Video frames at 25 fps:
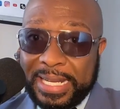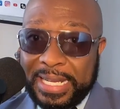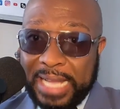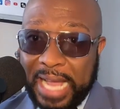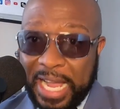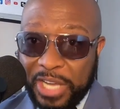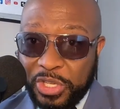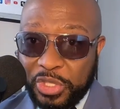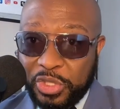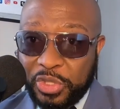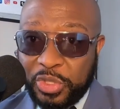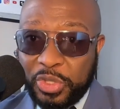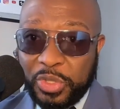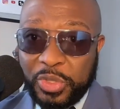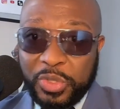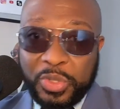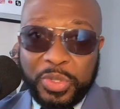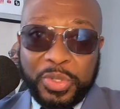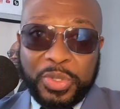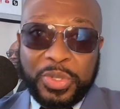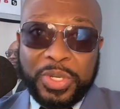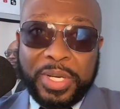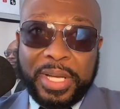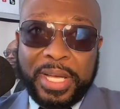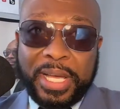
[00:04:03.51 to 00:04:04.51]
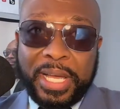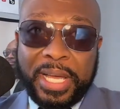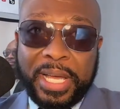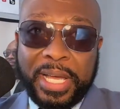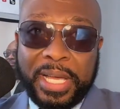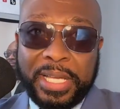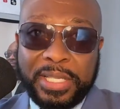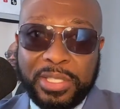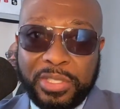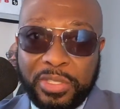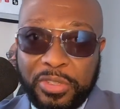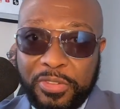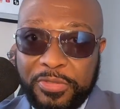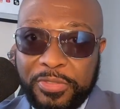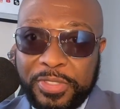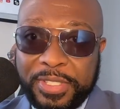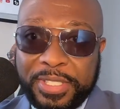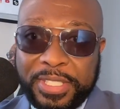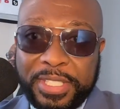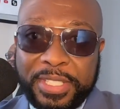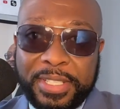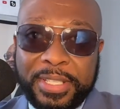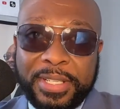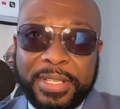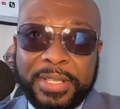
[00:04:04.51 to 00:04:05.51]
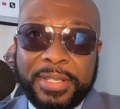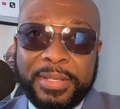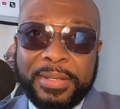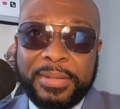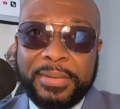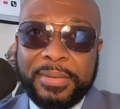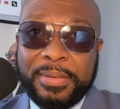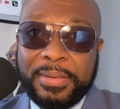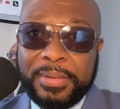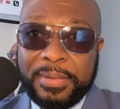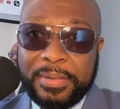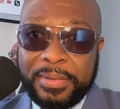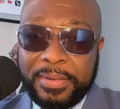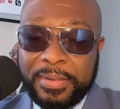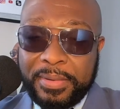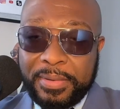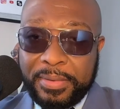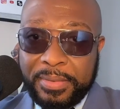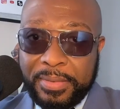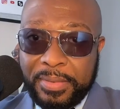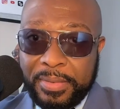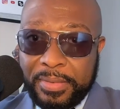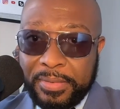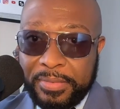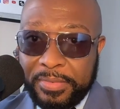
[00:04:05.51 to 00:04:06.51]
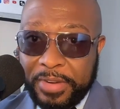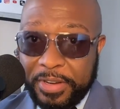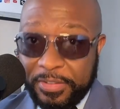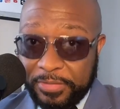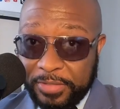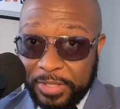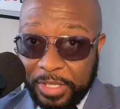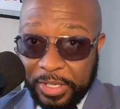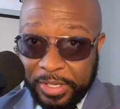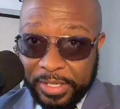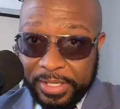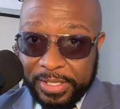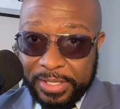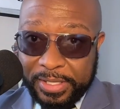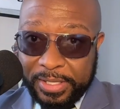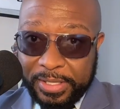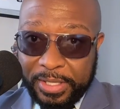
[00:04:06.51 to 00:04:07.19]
gastroesophageal reflux.